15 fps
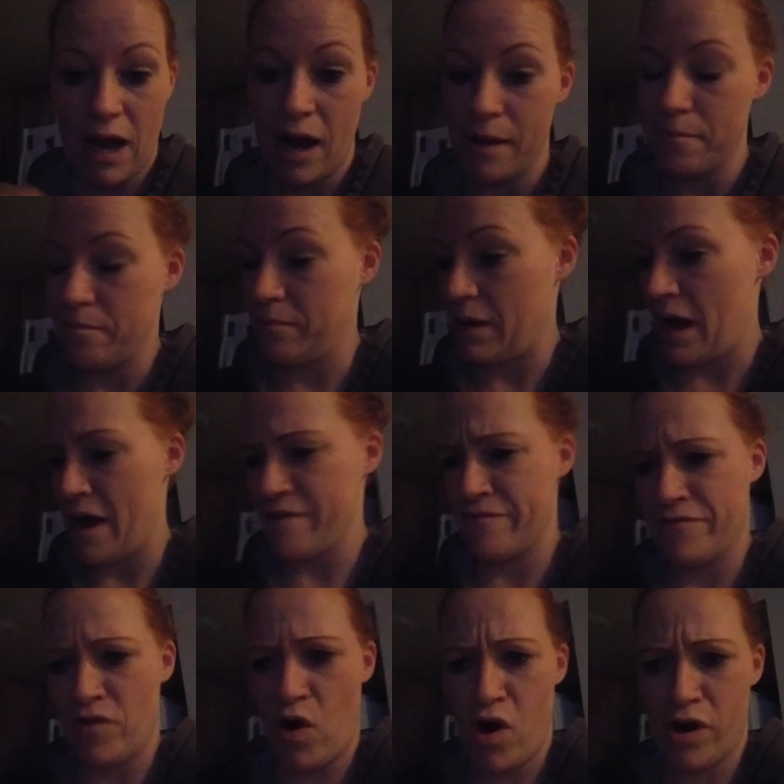I'm by
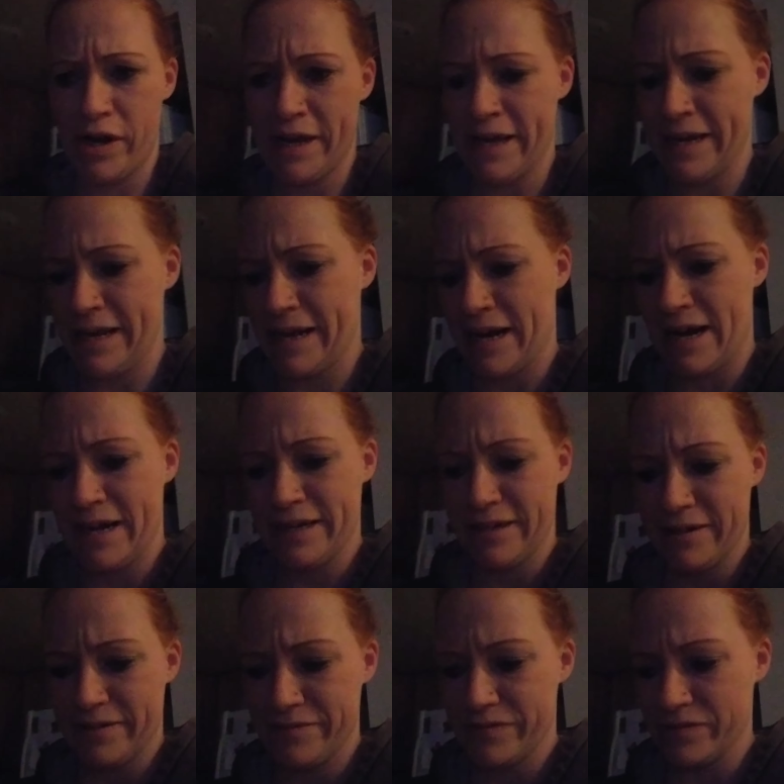far any kind
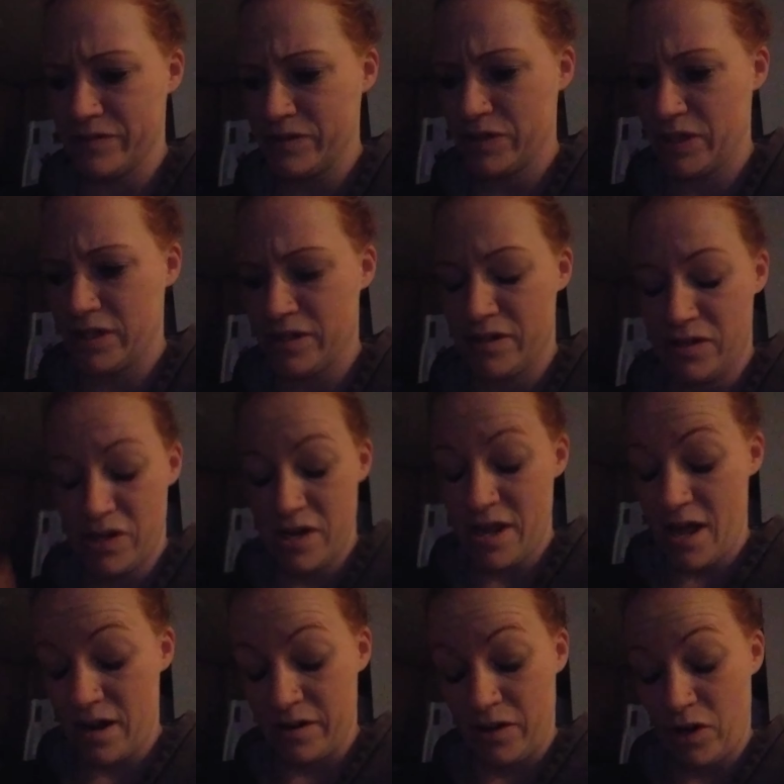of
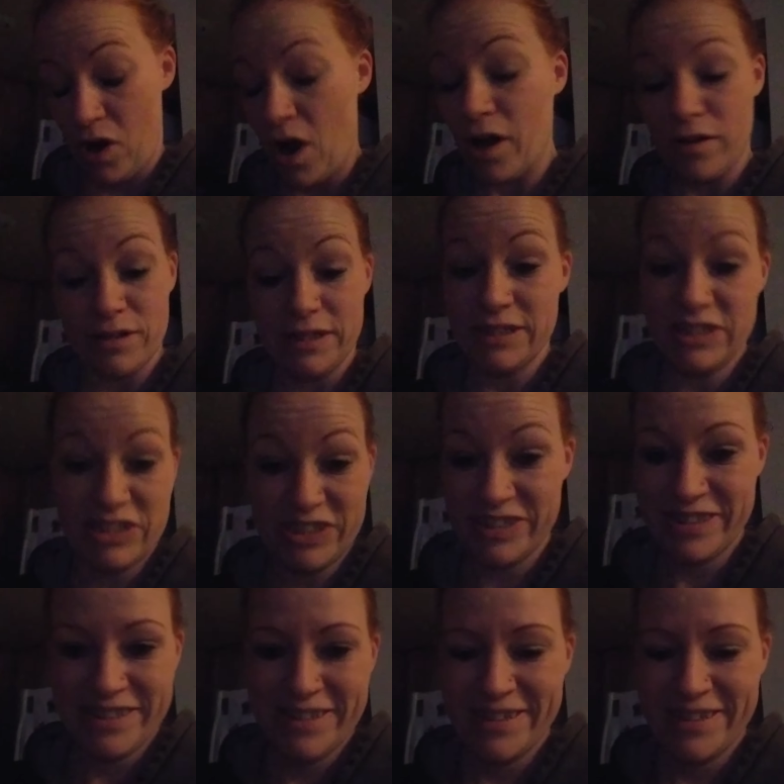knowledge.